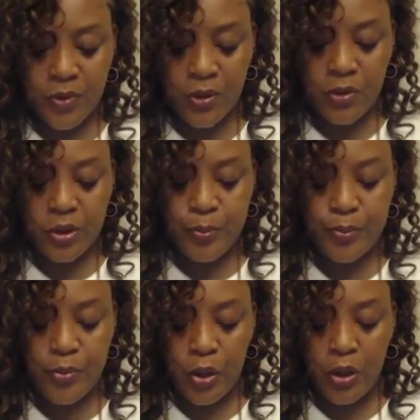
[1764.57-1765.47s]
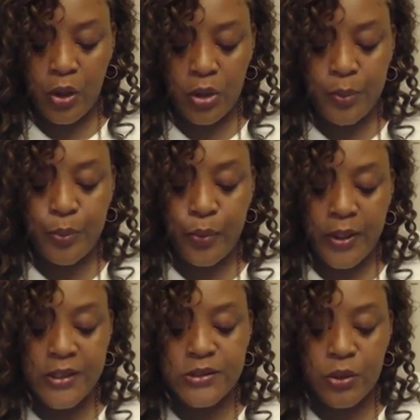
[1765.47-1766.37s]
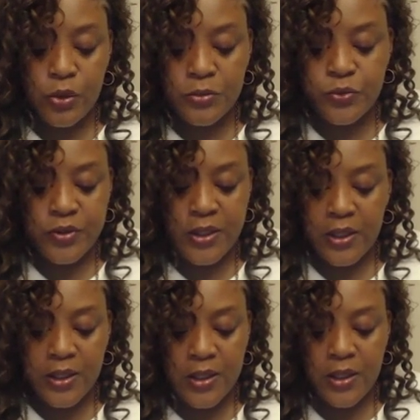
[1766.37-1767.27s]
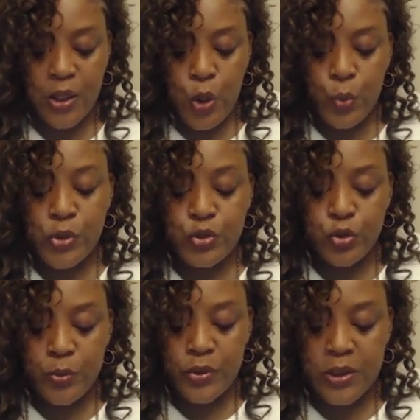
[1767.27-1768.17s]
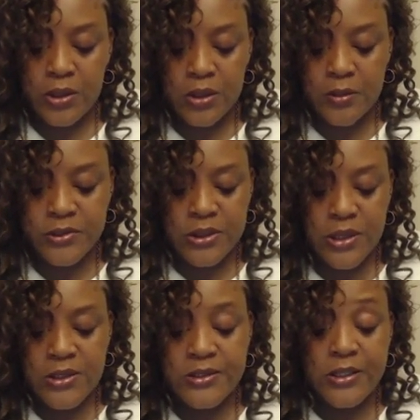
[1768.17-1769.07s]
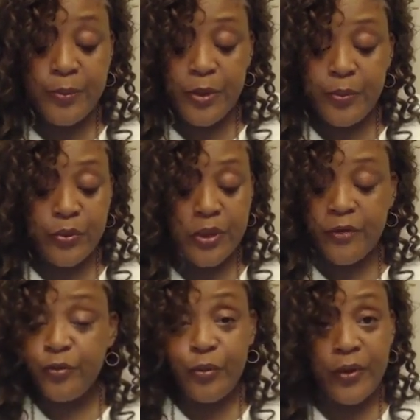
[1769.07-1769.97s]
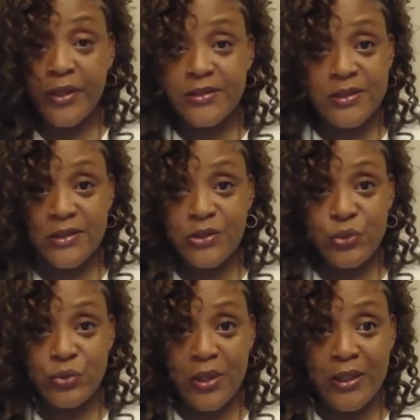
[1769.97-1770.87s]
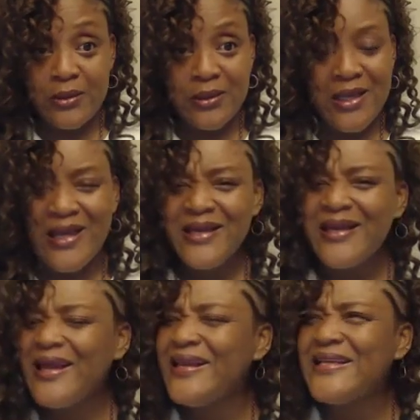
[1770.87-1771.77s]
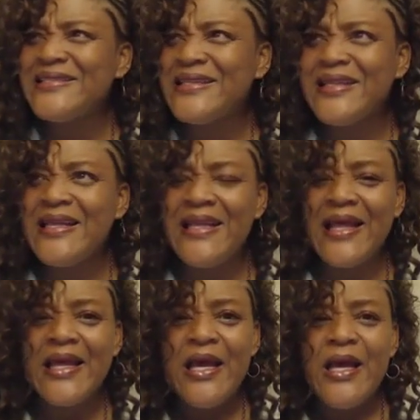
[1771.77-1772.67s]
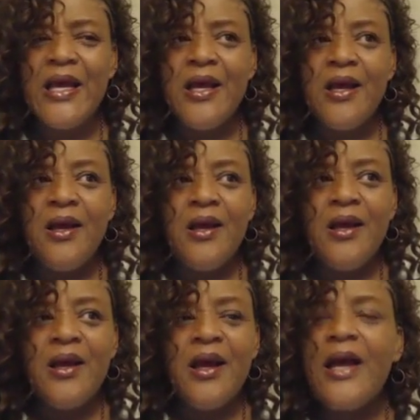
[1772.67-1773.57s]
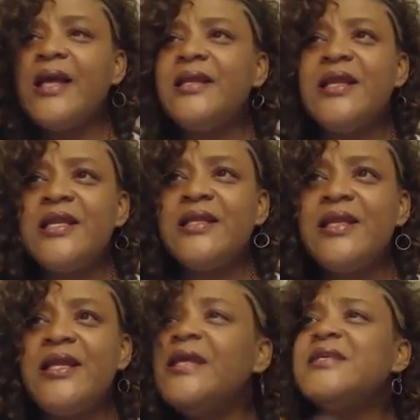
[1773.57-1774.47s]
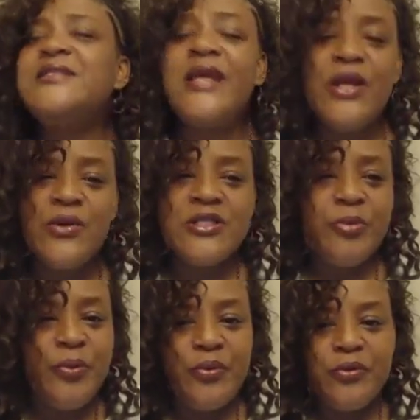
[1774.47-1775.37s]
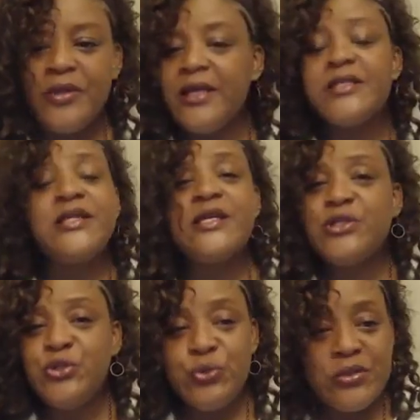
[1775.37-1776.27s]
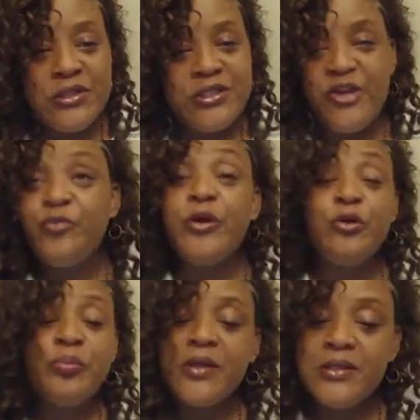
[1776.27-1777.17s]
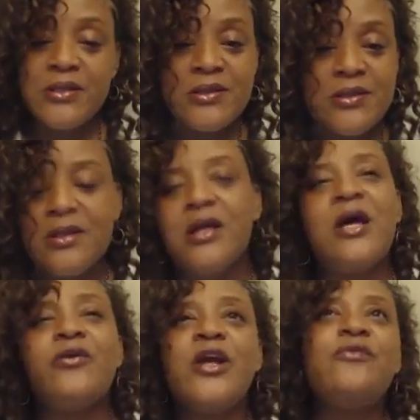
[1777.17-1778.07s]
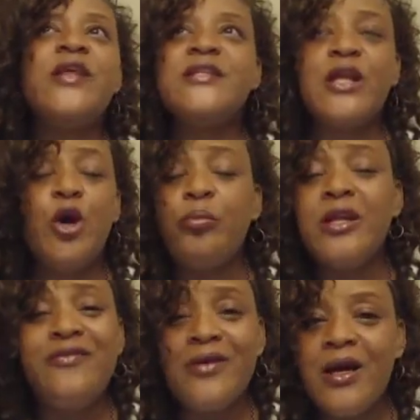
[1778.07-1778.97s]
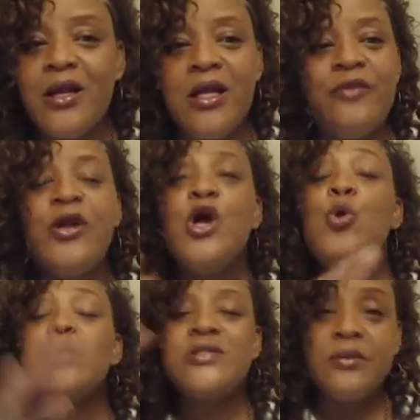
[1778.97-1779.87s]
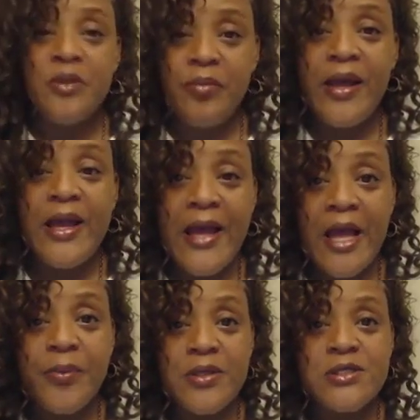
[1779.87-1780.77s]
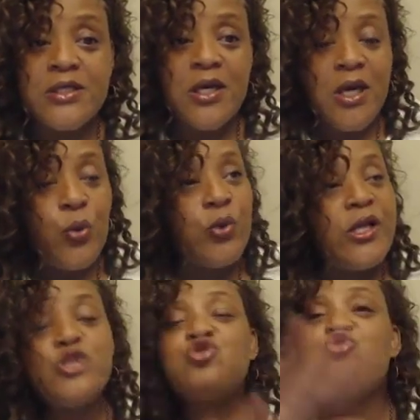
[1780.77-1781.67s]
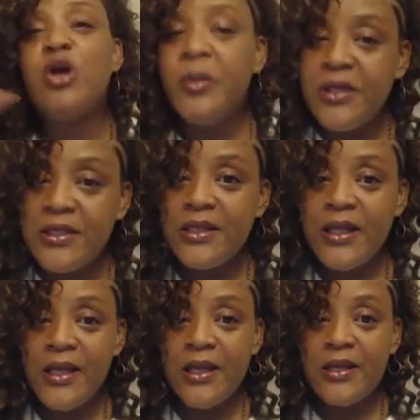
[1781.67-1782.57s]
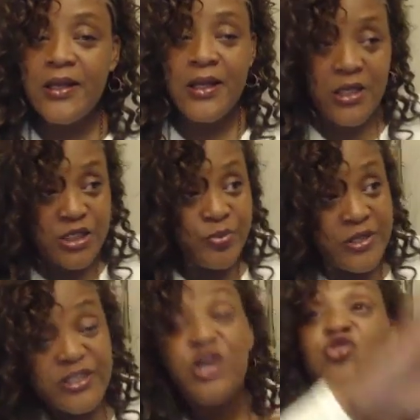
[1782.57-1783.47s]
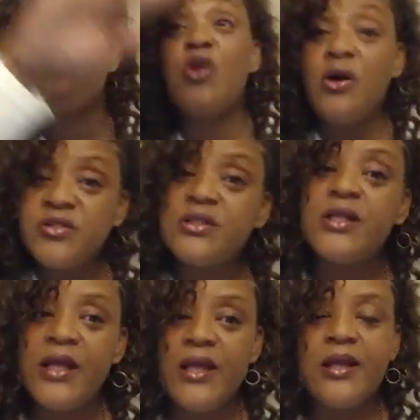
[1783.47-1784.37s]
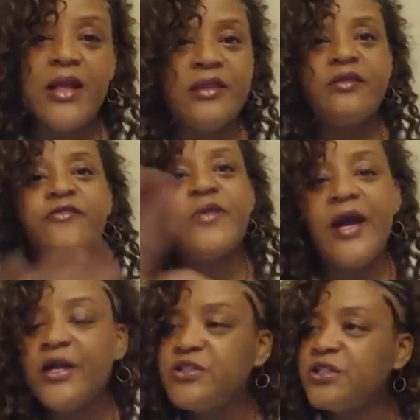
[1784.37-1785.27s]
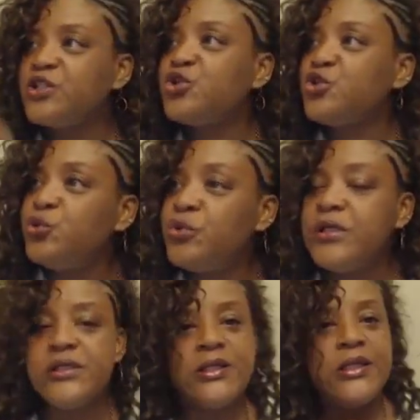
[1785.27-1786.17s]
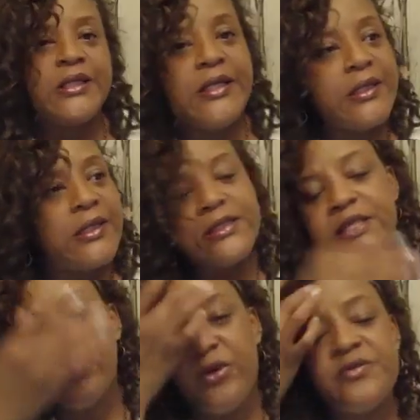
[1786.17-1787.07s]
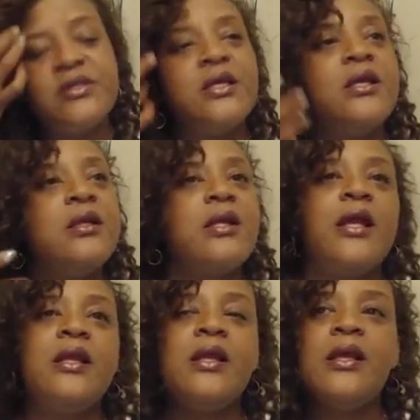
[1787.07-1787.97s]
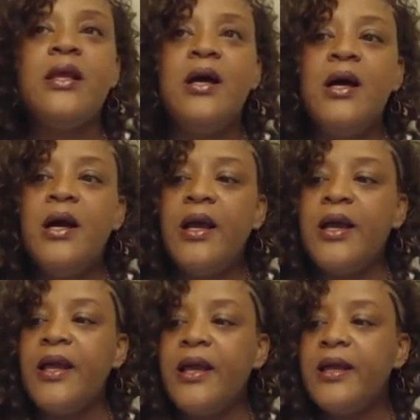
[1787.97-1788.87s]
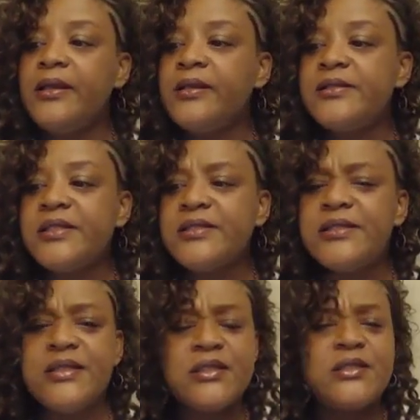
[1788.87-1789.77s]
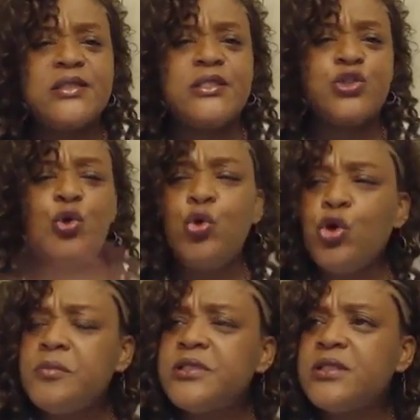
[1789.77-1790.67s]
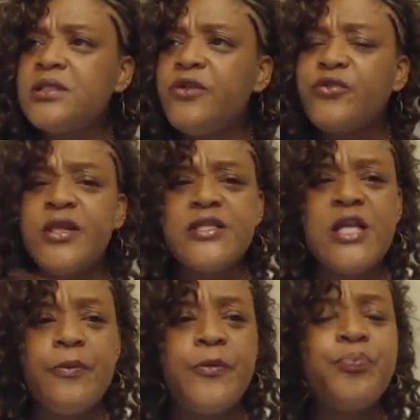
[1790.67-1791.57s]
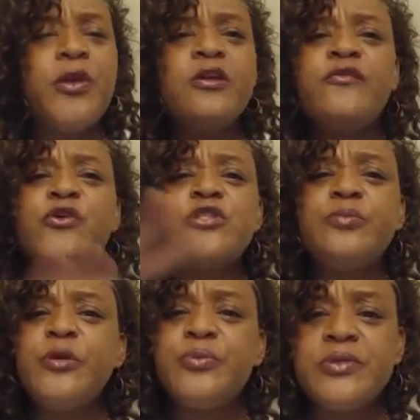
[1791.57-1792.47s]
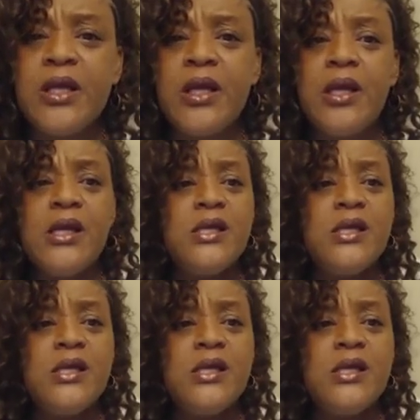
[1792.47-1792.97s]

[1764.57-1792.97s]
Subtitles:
on a praying terms with God when trouble comes. Some people never pray until it's too late, and that's the thing. Like, and it is there, and some people get a chance to do it. It's death, burial, repentance, and all. I don't care if they say they don't believe in God. If when something bad happens, when there's trouble in the land, and especially across the land, like the fires and the shootings and the killings that we've seen lately, and just the storms and different things happen, the first thing people say,